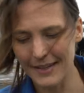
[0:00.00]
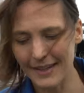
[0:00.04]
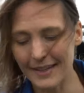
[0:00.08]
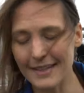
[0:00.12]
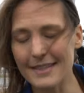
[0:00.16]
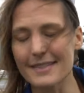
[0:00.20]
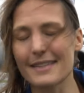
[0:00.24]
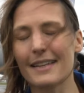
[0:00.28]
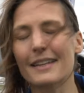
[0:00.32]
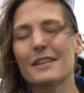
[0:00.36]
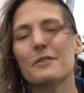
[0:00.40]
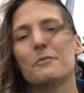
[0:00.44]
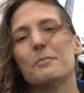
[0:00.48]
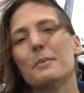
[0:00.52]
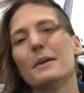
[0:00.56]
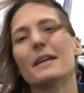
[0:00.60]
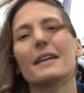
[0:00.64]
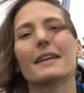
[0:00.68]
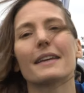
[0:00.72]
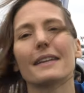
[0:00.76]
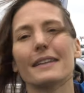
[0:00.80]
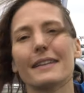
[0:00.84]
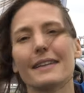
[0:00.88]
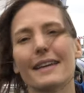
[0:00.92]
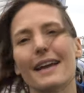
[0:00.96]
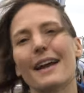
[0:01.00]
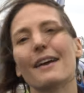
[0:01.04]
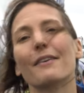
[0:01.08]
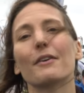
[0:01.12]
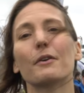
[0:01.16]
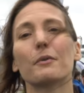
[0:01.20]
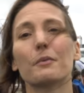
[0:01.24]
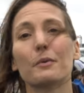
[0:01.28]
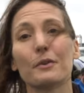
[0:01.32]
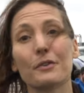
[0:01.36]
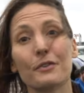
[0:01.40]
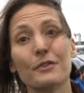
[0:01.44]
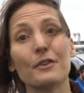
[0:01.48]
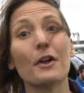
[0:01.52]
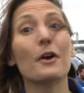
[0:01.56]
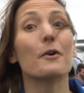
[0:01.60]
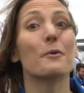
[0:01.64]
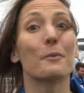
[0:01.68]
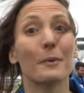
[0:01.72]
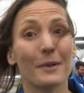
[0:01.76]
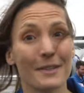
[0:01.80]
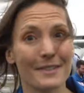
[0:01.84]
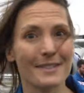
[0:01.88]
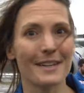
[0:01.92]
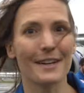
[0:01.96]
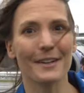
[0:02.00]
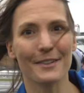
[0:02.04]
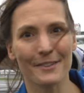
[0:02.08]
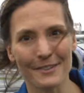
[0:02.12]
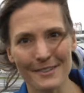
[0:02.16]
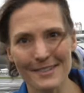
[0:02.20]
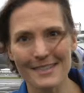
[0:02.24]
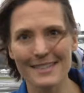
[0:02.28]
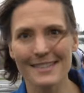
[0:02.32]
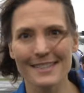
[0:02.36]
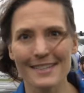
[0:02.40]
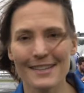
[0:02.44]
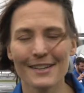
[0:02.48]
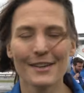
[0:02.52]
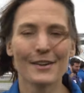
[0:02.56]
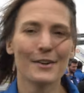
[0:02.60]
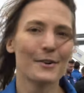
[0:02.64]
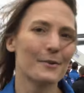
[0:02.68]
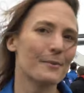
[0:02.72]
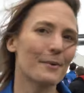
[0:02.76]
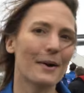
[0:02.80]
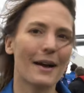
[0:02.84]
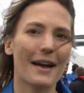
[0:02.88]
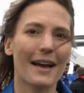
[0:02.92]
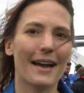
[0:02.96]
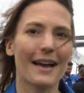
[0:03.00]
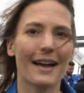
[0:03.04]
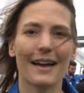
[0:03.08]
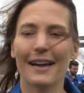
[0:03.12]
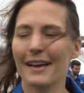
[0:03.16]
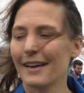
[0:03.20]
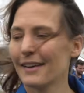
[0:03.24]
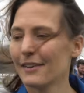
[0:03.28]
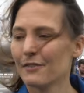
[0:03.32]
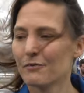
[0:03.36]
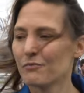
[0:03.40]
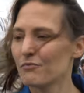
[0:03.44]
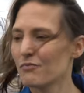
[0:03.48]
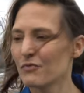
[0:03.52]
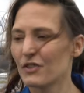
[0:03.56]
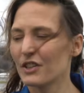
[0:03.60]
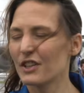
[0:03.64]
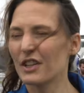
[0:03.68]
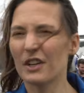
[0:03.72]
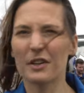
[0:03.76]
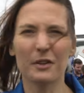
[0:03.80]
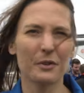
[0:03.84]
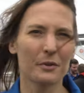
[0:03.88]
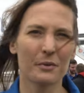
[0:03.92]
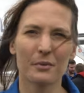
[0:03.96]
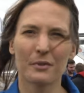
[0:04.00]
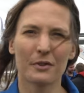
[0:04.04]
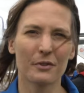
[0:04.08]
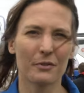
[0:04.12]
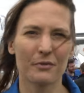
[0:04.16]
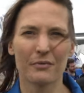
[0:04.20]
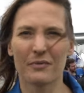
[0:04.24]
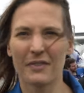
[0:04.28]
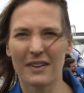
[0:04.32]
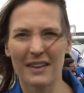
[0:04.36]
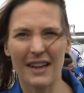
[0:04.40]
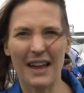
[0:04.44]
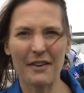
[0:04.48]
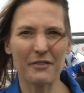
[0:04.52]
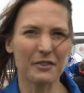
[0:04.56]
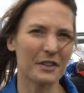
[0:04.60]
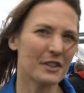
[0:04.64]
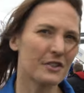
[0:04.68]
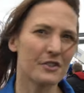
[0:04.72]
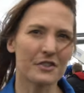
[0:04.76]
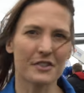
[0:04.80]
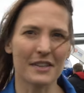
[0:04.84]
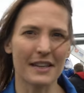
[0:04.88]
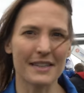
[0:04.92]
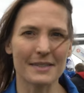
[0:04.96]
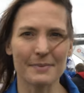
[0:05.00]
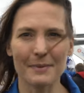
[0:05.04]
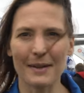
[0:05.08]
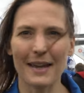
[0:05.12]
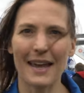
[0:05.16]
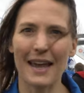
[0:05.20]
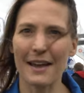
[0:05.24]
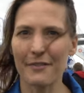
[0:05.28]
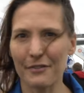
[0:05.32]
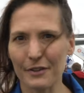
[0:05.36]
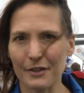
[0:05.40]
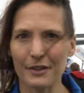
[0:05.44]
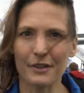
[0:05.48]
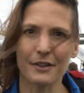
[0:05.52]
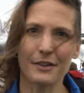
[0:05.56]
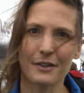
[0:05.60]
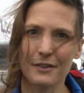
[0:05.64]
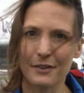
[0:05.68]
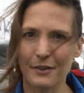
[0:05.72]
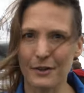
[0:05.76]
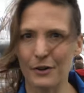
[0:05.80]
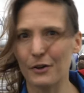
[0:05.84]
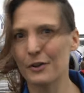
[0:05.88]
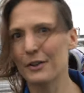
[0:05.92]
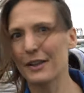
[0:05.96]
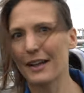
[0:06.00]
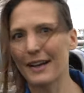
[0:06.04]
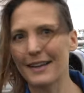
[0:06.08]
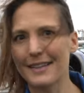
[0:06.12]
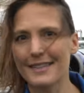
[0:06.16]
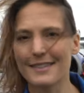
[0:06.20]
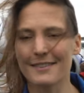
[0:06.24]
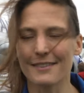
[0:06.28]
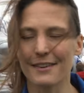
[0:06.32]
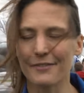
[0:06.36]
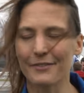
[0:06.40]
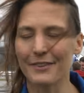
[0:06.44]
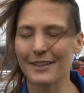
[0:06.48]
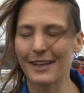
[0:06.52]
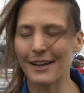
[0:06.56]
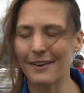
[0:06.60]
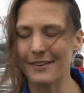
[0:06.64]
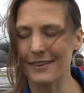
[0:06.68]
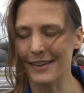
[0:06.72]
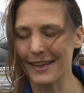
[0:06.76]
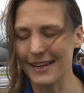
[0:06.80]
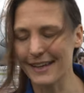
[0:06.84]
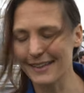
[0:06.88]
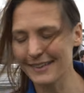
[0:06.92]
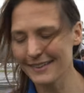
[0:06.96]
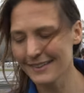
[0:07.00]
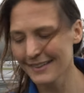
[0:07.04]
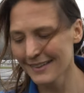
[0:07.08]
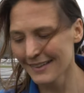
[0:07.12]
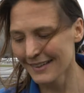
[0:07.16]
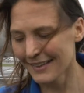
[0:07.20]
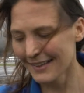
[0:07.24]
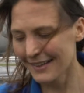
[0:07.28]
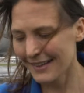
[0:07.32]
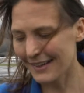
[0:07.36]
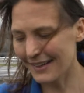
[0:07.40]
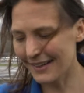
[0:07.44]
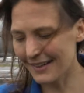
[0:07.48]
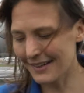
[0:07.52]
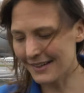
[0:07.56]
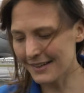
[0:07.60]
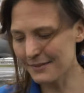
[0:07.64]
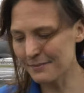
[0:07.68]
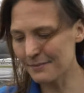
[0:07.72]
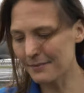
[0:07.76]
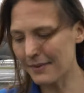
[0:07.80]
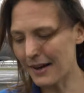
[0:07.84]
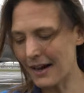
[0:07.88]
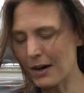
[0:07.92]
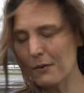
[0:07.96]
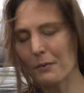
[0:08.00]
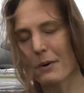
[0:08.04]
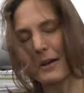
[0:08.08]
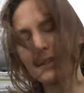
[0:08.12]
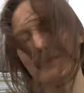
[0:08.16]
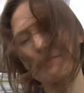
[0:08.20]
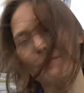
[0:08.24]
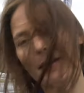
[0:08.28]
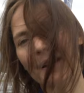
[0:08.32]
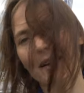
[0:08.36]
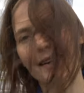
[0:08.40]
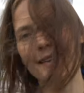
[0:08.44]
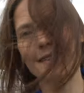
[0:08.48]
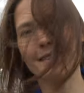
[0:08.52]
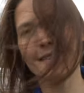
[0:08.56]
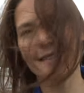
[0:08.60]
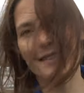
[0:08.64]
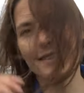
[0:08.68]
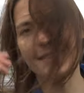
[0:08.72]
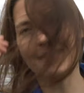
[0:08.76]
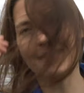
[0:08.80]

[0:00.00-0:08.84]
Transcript: Instead of being in the area with no windows, where, you know, everything just gets a bit heavier or lighter every now and again, I went back into